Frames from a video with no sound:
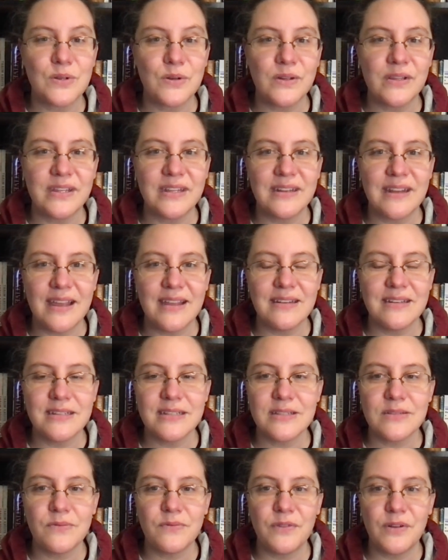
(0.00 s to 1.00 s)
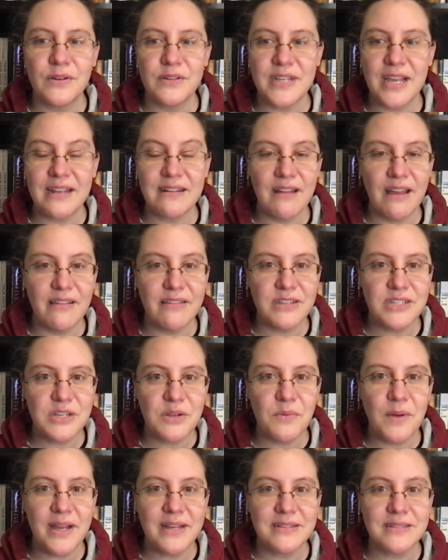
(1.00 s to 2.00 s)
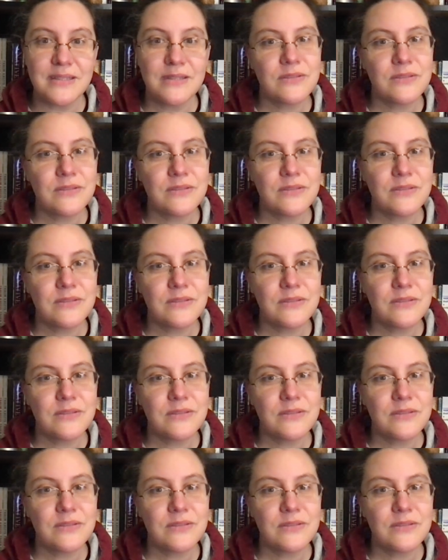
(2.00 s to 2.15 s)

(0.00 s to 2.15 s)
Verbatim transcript: early 90s for technology-wise,